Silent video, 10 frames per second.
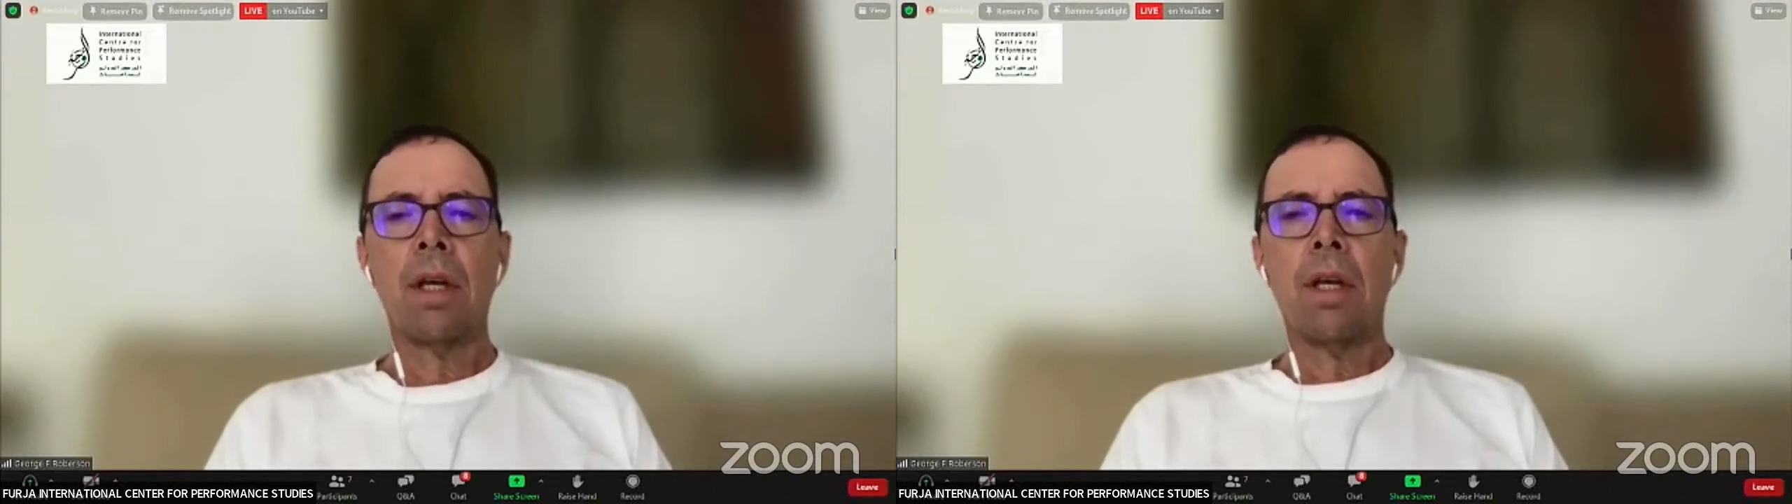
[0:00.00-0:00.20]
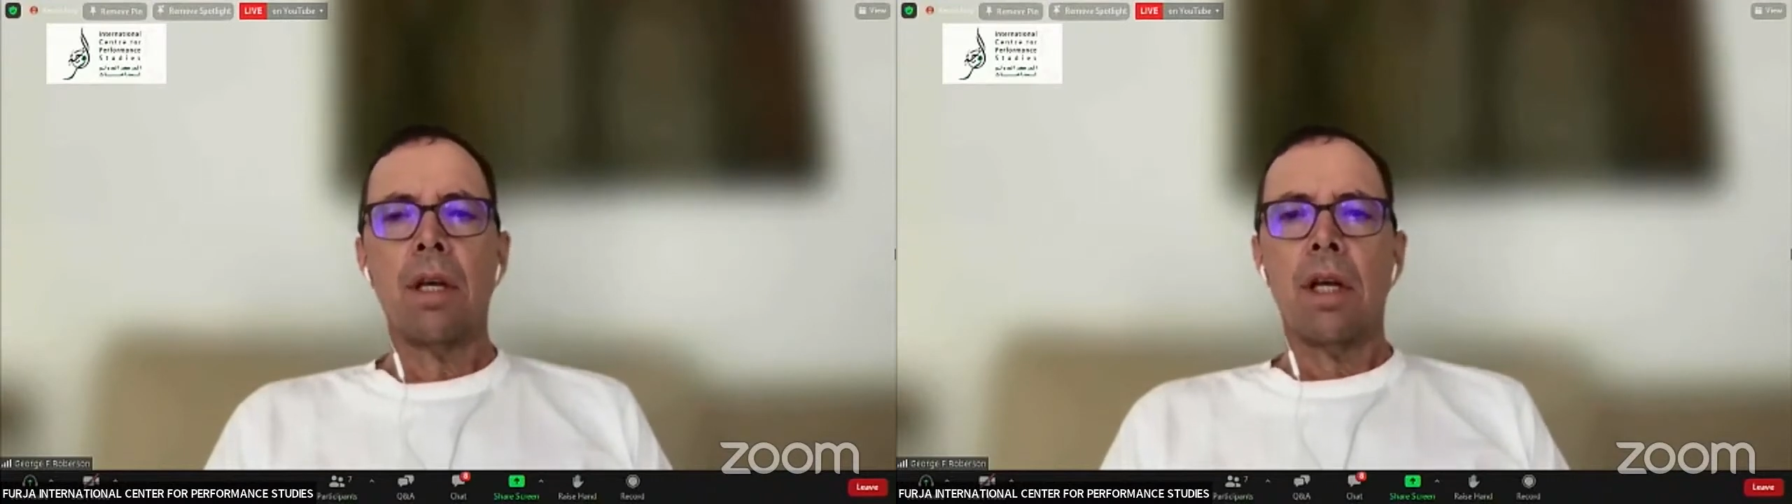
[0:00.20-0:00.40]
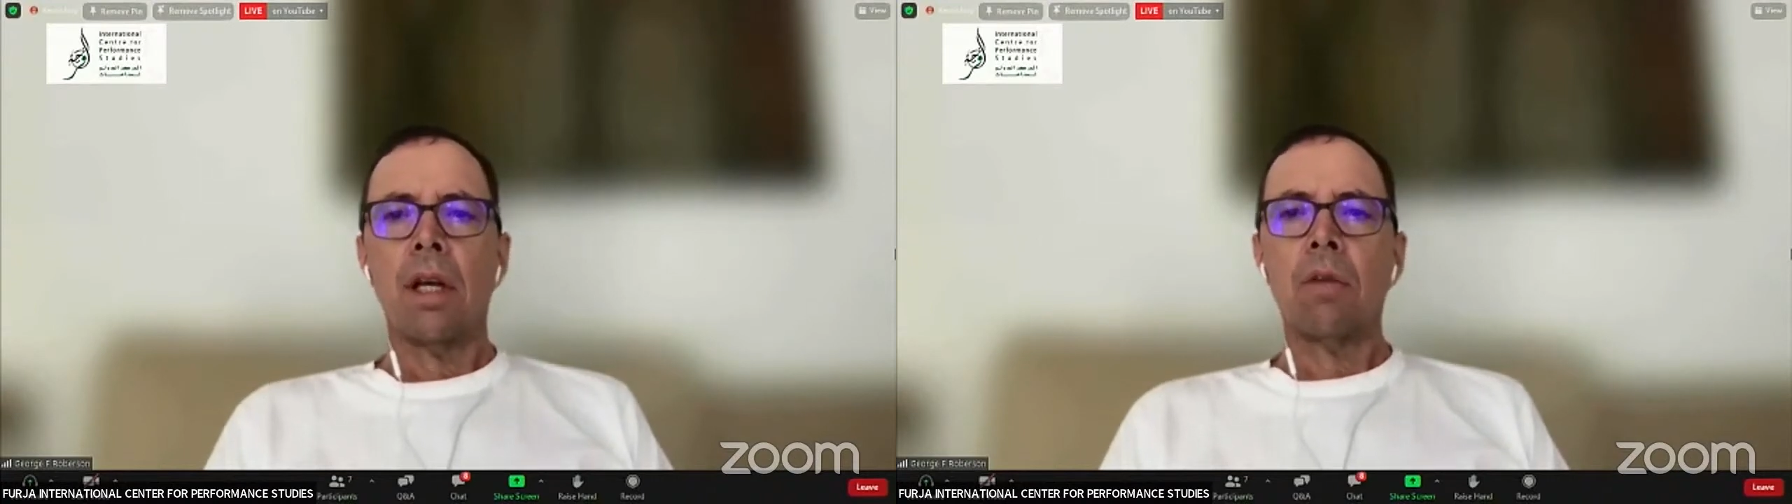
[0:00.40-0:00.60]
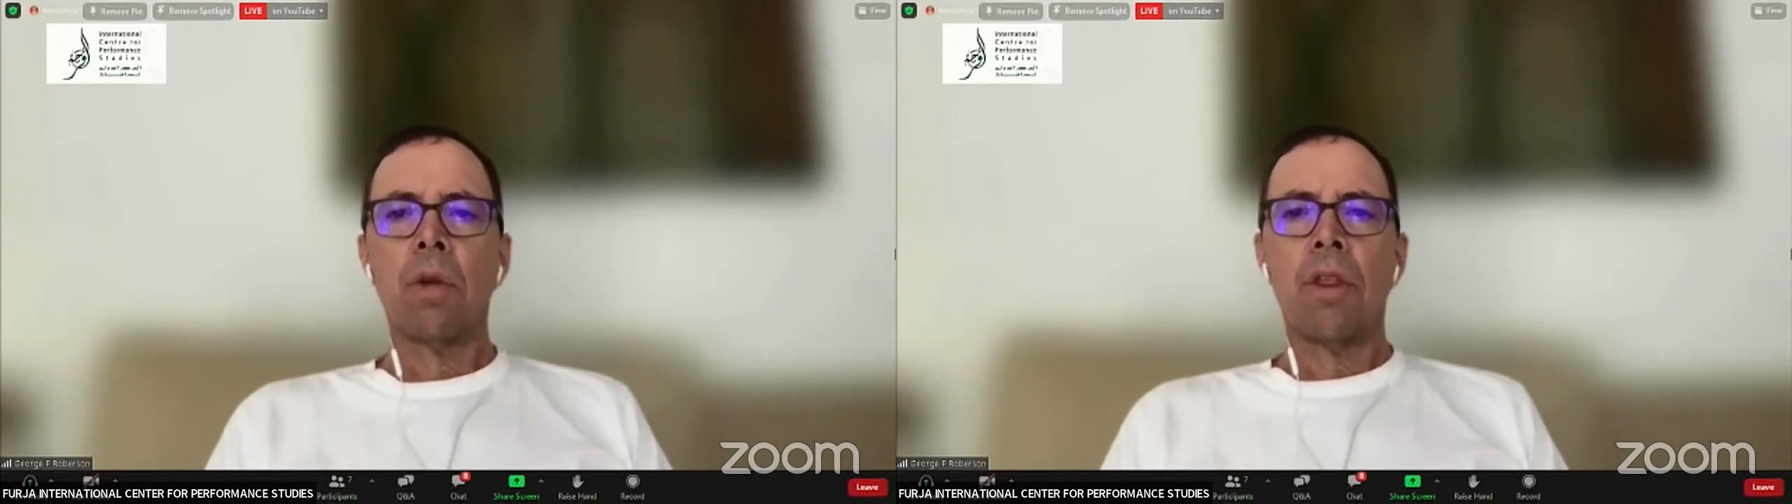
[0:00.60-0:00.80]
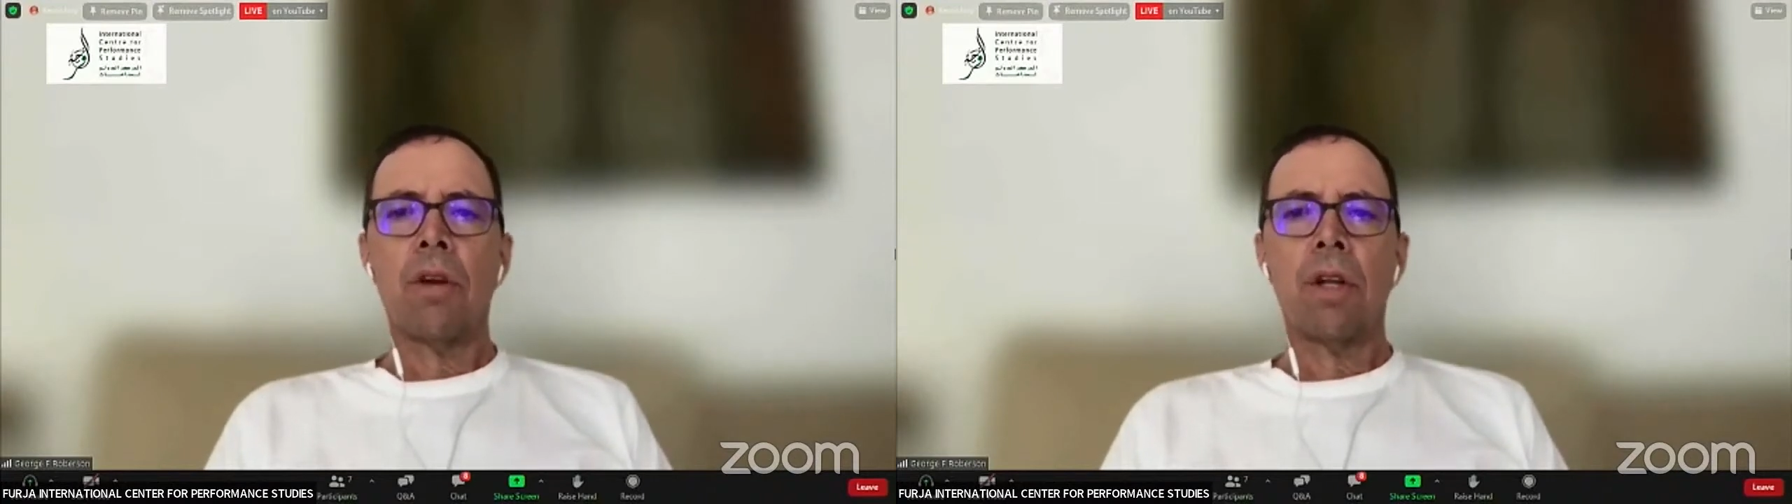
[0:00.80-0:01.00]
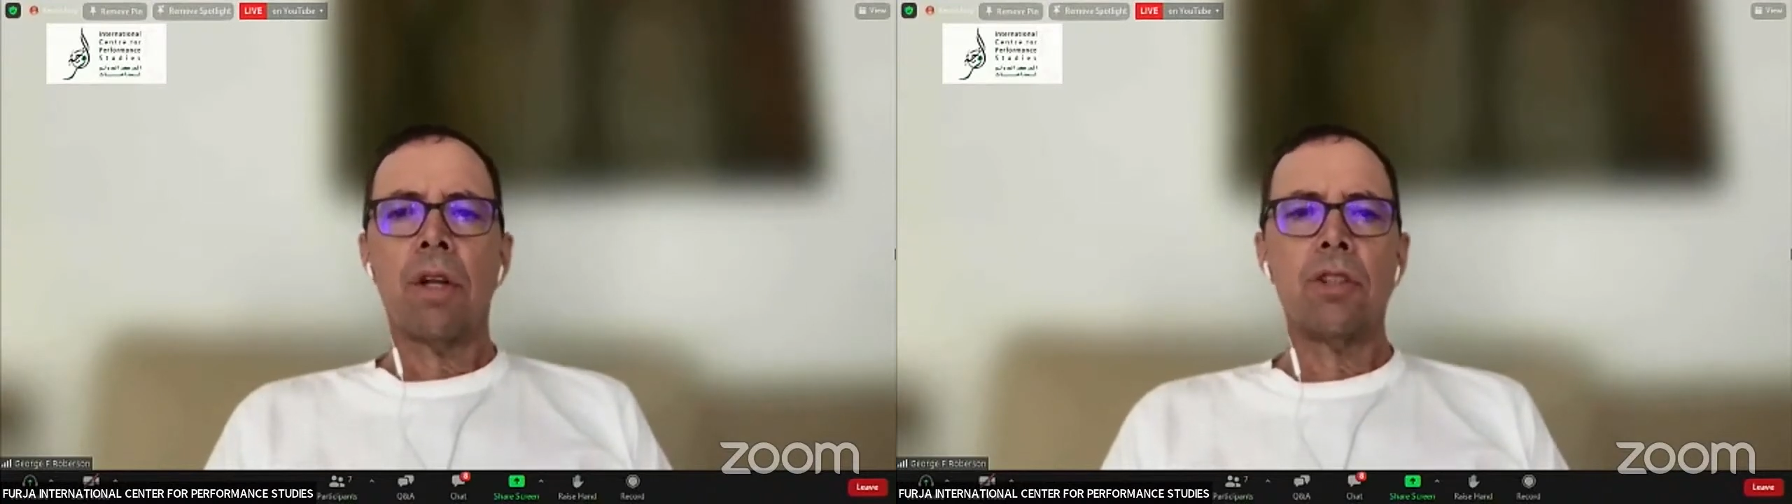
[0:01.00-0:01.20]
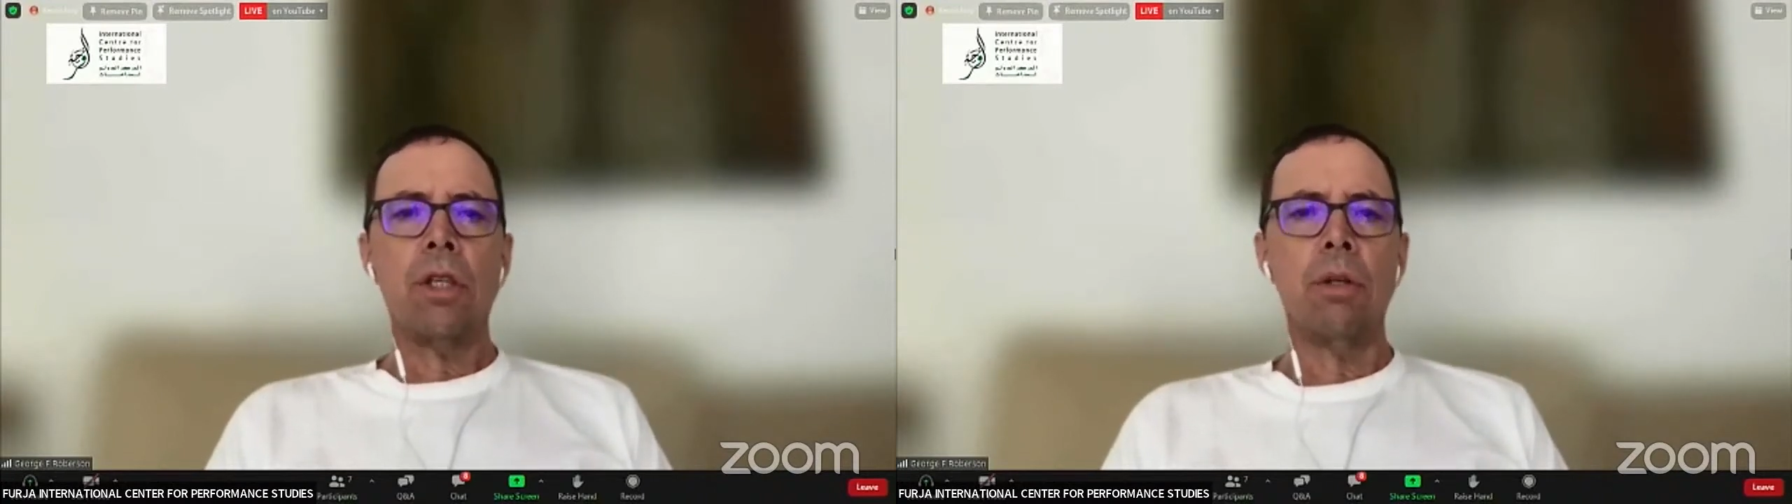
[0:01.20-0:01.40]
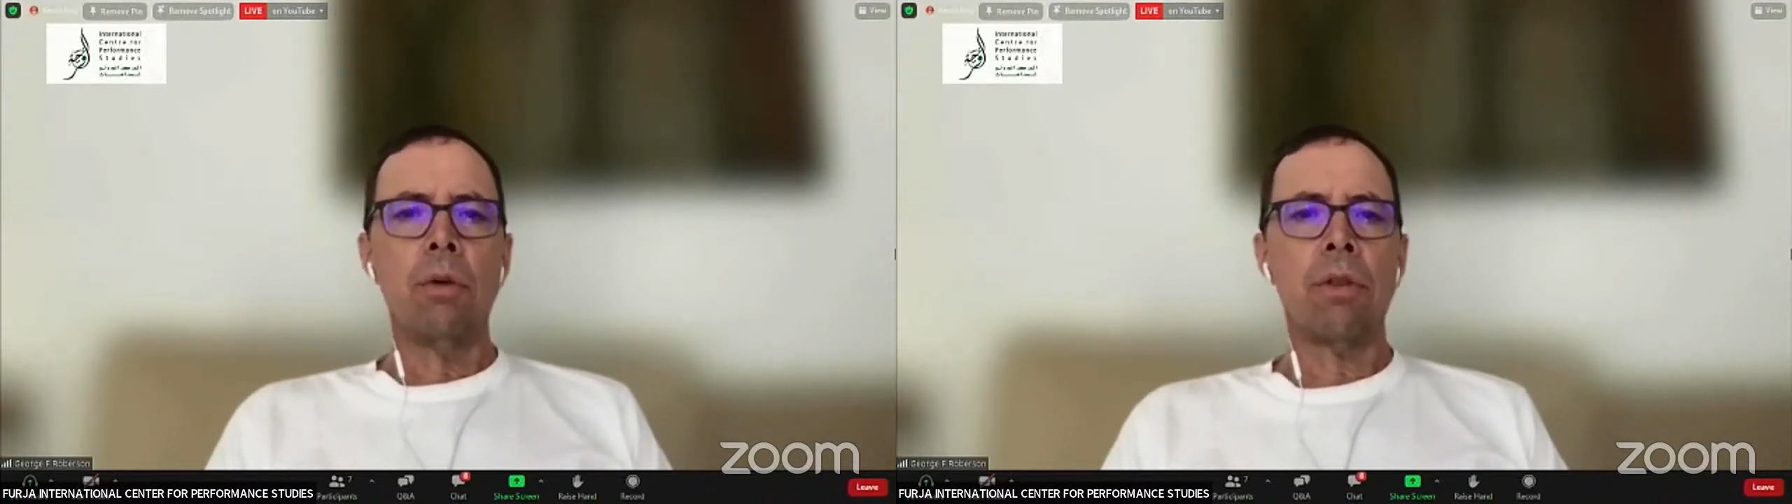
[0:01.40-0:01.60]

And with all this youth,